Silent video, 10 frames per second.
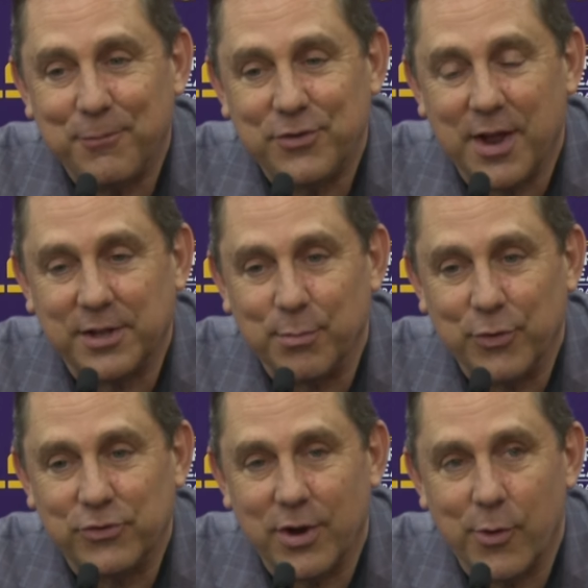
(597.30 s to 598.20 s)
She's not the
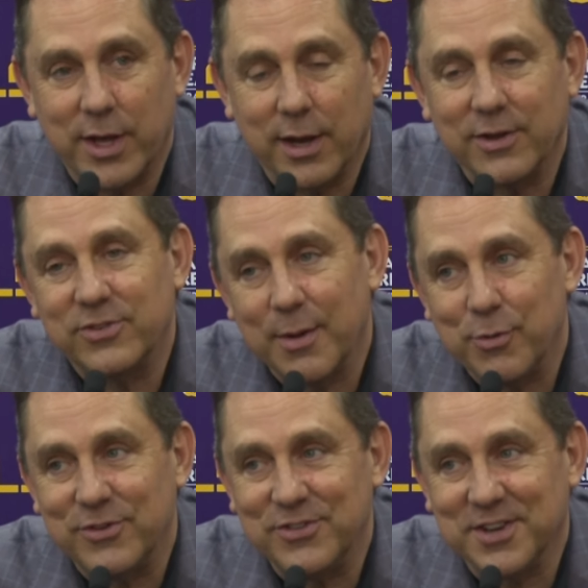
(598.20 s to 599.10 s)
most showy kid, except
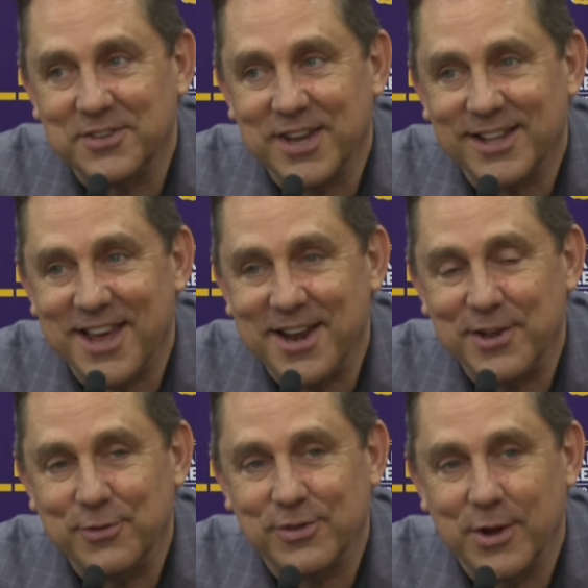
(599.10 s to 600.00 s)
when she sticks that
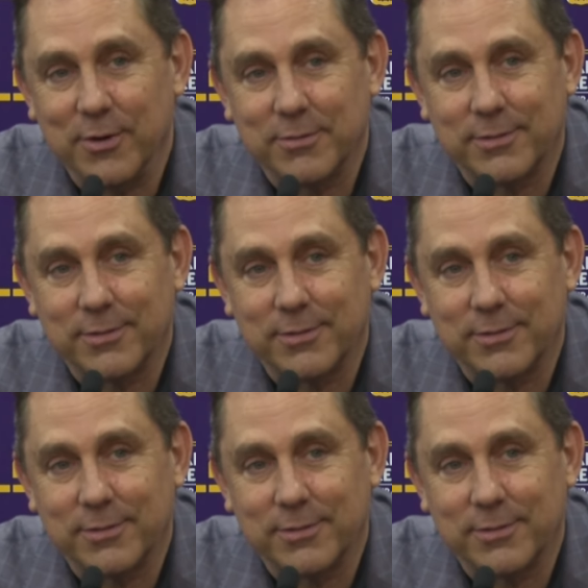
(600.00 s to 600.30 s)
landing, you see her